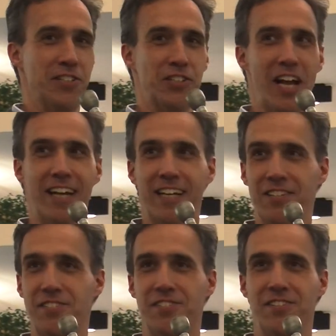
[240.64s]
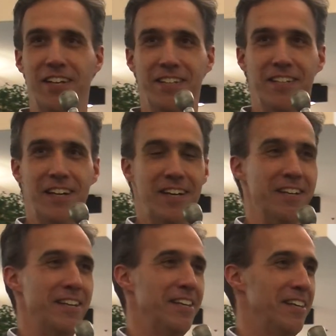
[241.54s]
and jackets,
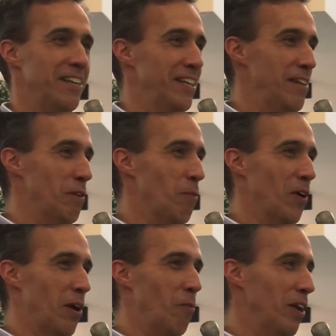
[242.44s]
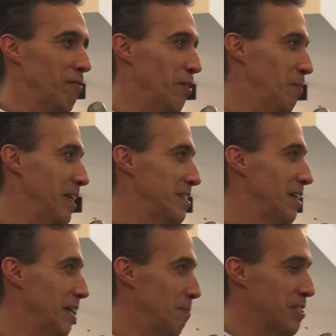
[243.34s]
and even wearing one of them at a
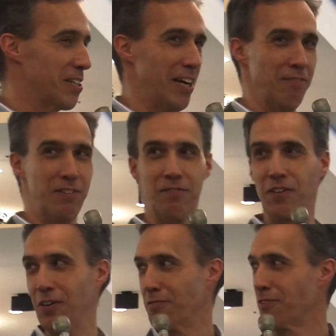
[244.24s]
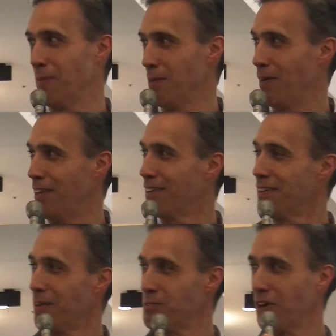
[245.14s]
time is kind of difficult for me, but
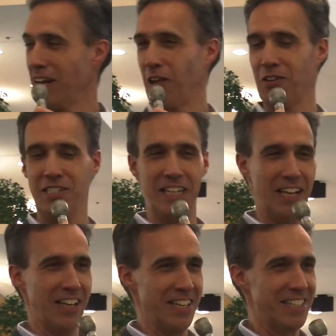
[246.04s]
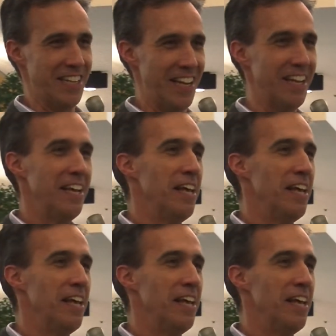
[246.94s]
I'm trying to look Dean-like today.